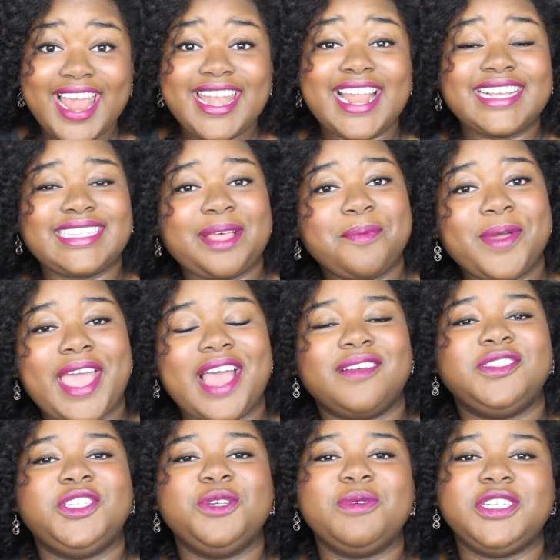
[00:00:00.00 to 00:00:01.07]
Next up, we
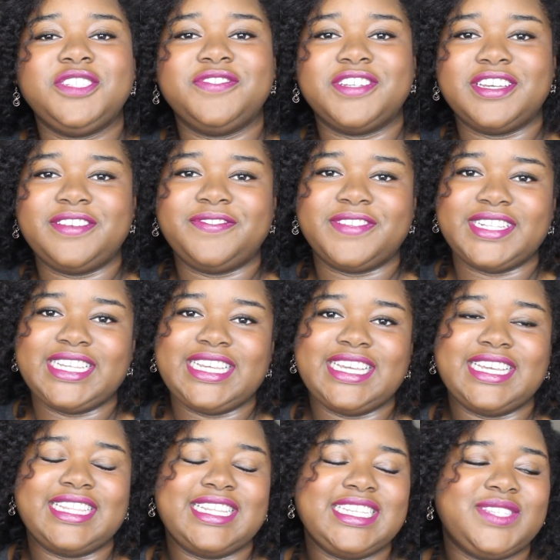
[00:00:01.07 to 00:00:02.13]
have Too Much of a Good
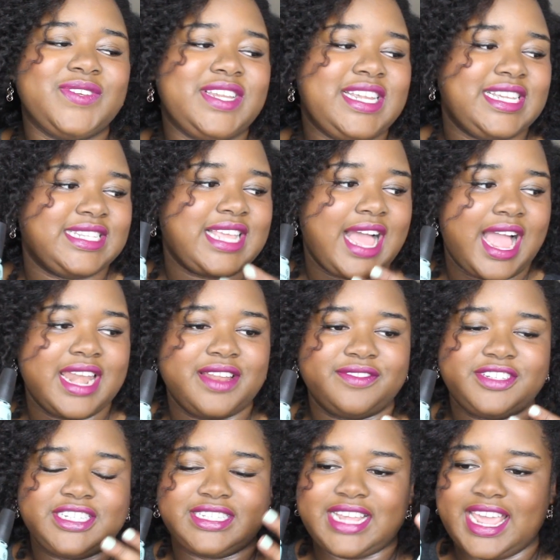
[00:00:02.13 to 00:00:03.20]
Fling. This one is kind of
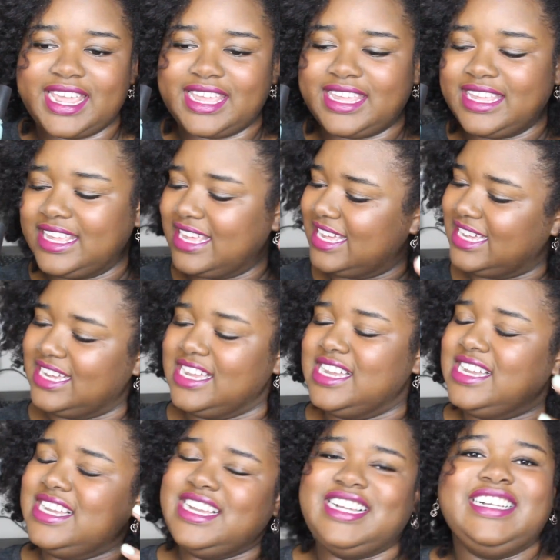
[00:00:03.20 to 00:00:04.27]
just like
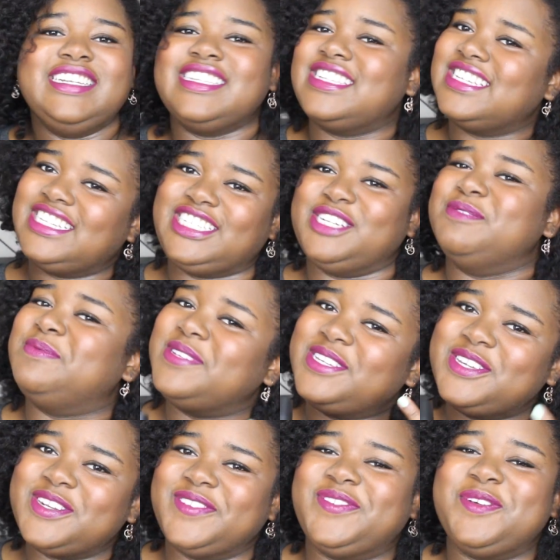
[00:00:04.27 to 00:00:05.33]
such a
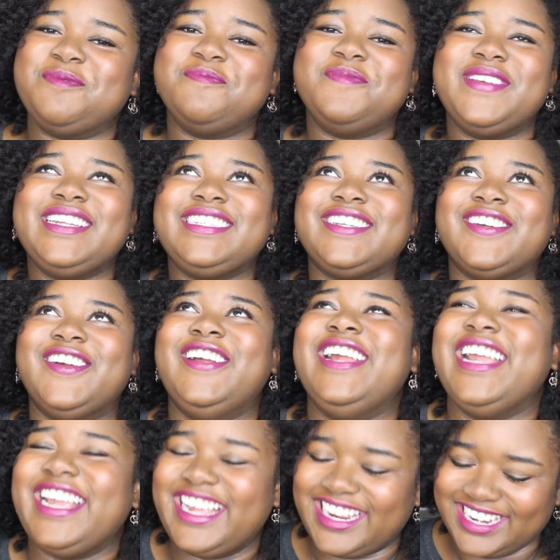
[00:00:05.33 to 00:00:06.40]
beautiful mint
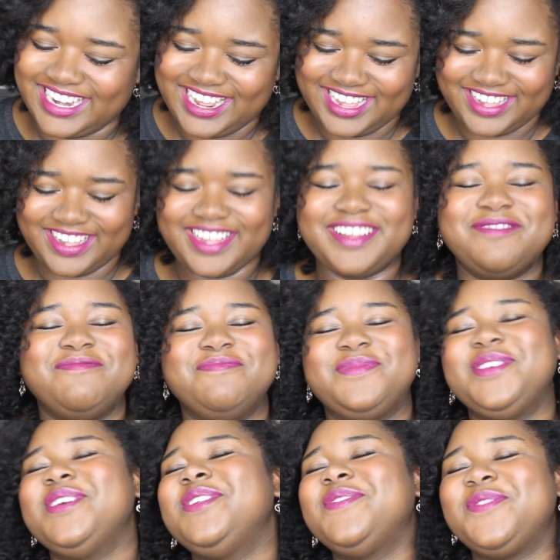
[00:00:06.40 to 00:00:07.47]
green.
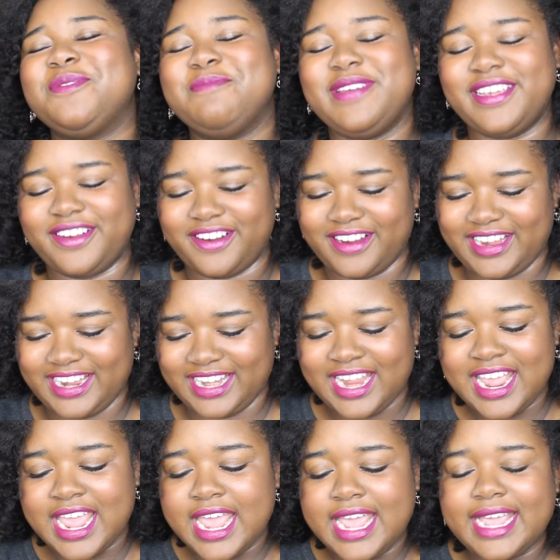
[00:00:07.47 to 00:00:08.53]
Beautiful mint green.
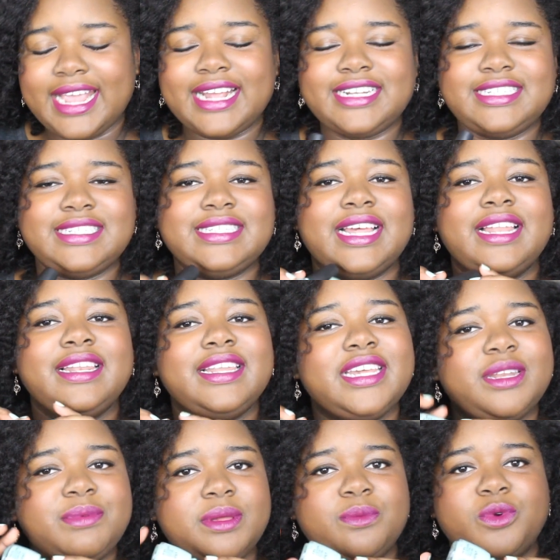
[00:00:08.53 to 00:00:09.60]
It's just a
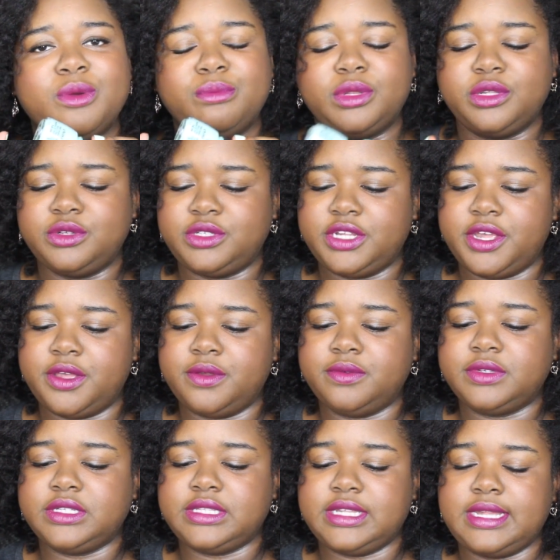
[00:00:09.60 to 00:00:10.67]
little bit more blue
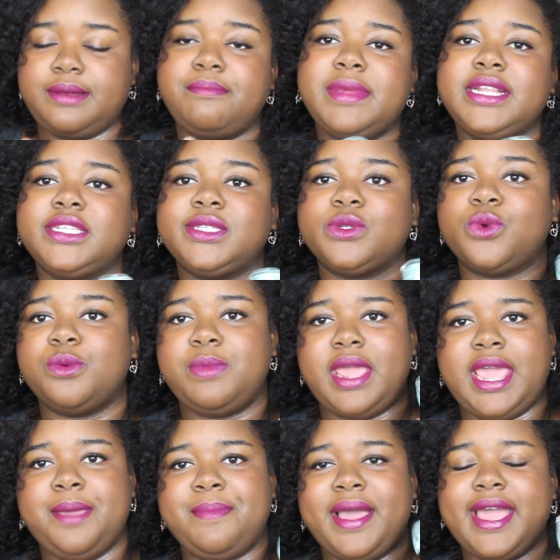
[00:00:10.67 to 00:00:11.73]
toned than Mint
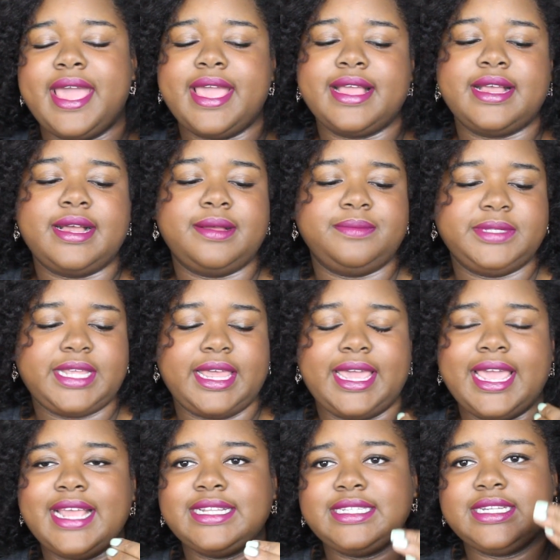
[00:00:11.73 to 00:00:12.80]
Sorbet by Sally
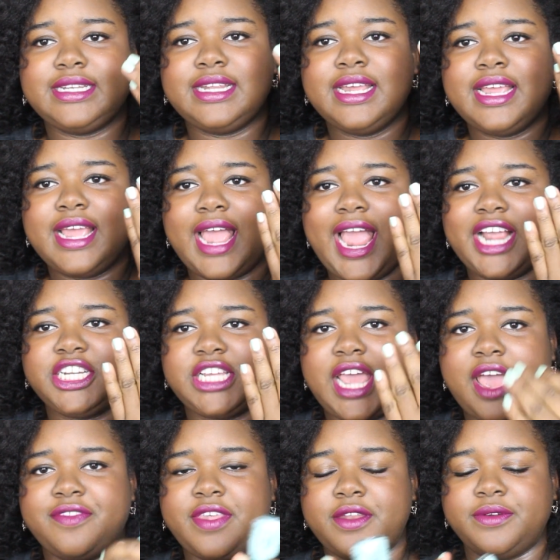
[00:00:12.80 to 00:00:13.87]
Hansen. I actually
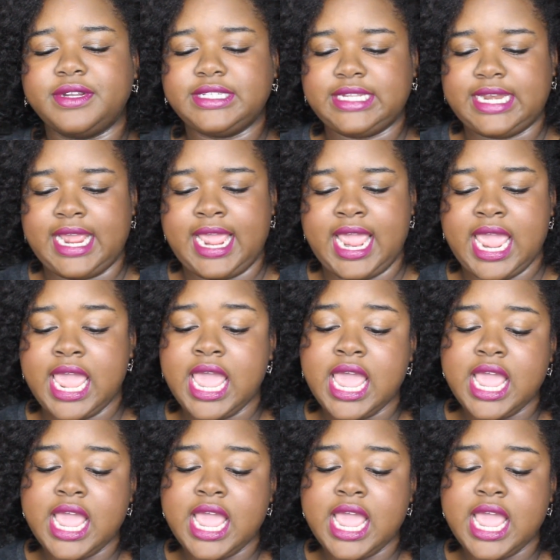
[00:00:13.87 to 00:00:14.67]
had that on today.